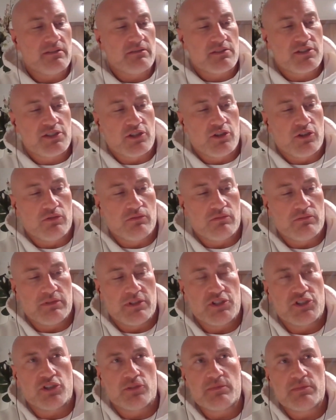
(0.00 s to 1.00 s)
I mean,
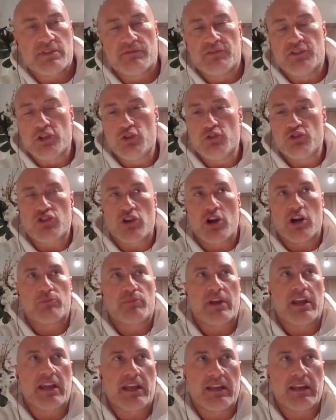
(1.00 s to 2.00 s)
so in terms of
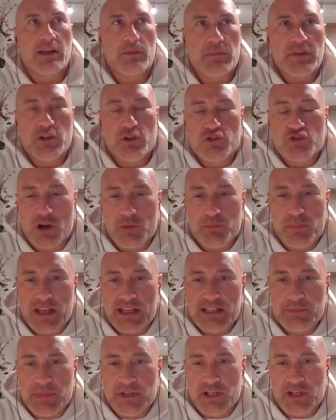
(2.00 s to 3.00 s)
Neutronpay,
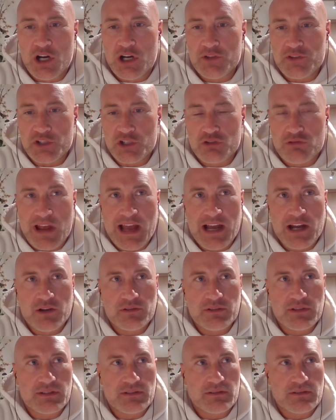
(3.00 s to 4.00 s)
Neutronpay has been on the
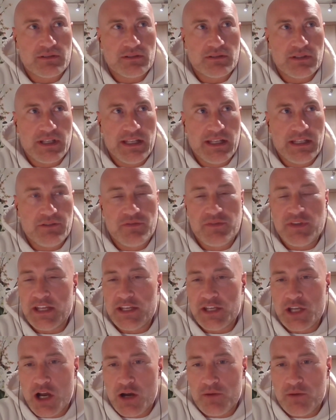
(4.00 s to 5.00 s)
ground in
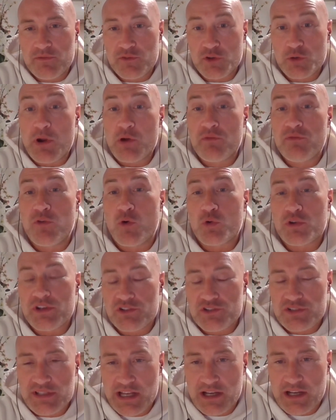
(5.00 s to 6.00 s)
Vietnam for about
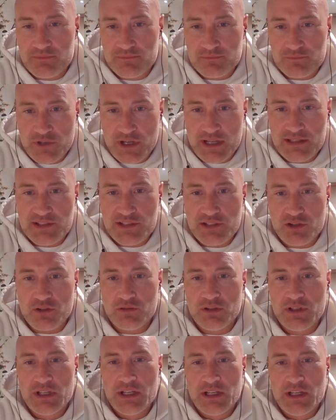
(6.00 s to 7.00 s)
4 years now, right?
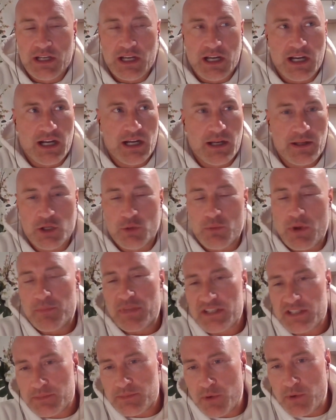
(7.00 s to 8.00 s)
So,
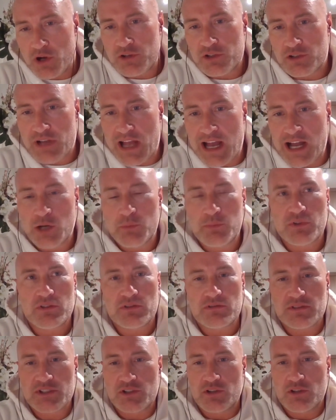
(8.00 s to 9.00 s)
my business partner,
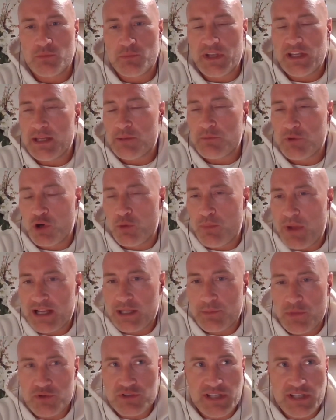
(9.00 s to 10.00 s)
Albert, so me and him go
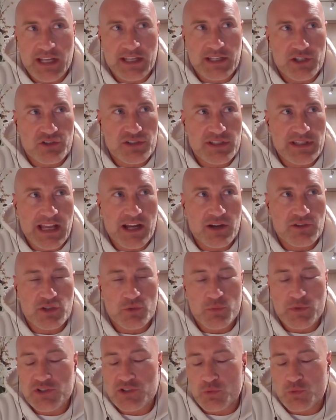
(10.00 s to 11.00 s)
back about 10 years now.
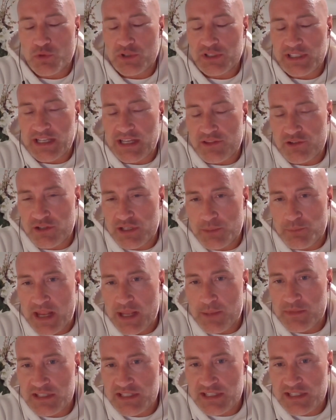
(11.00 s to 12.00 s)
So we used to work together at a
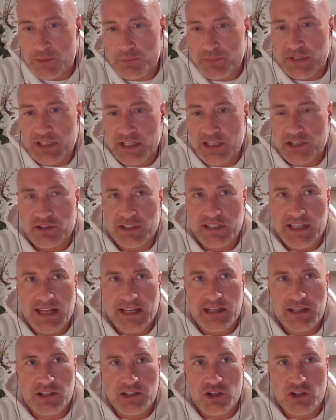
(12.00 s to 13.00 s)
payments company here in
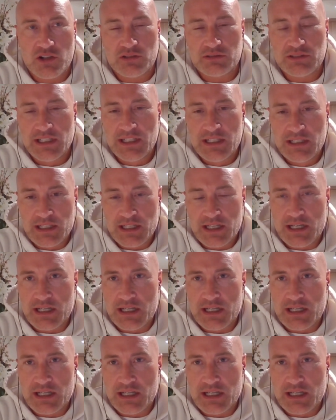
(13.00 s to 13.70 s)
Canada called